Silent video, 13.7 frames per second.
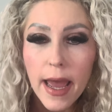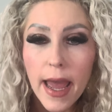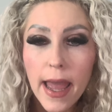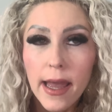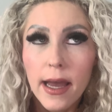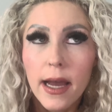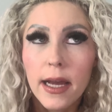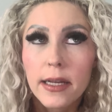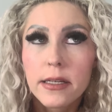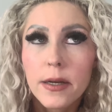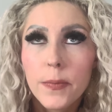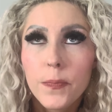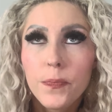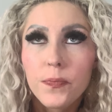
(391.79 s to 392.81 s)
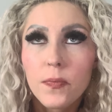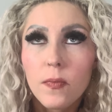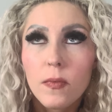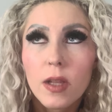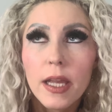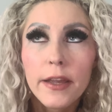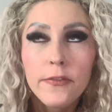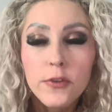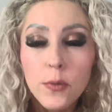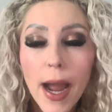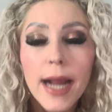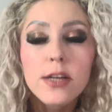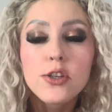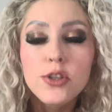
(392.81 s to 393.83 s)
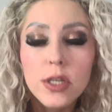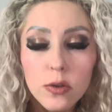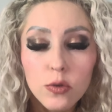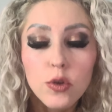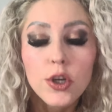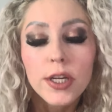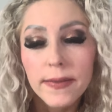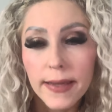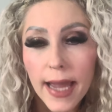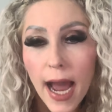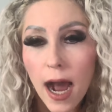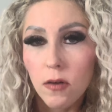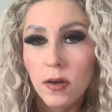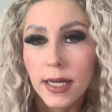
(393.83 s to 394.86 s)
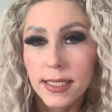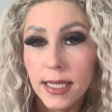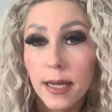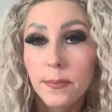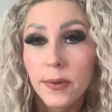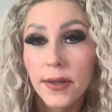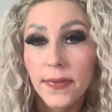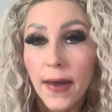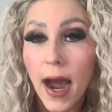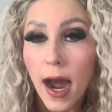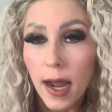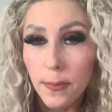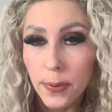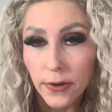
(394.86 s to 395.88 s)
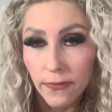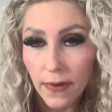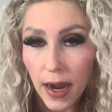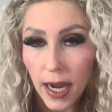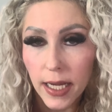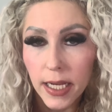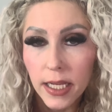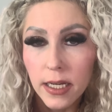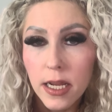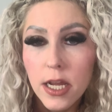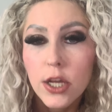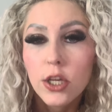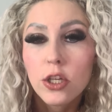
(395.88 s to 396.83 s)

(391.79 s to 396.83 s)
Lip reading: And if you actually look at the outline template that I provided,